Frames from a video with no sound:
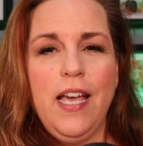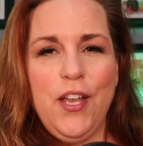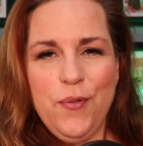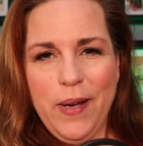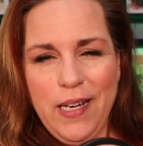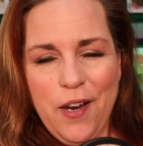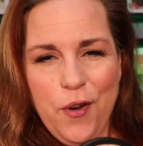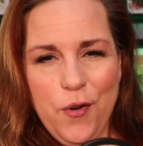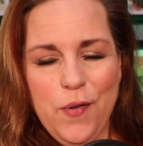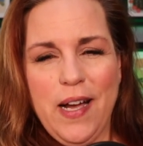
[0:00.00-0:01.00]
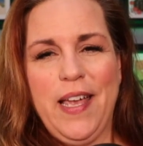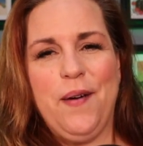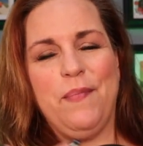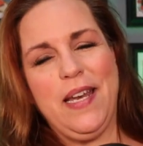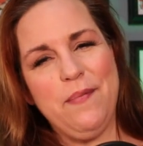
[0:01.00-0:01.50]
And you might not know who I
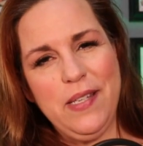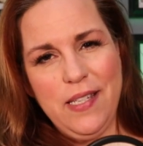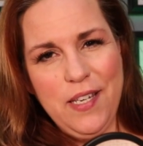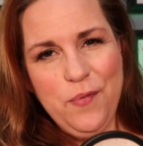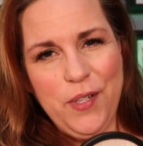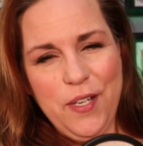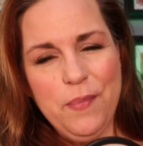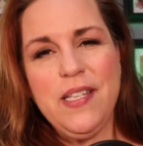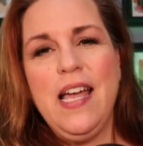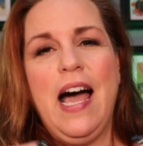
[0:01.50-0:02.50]
am. My name is Cyndi Williams.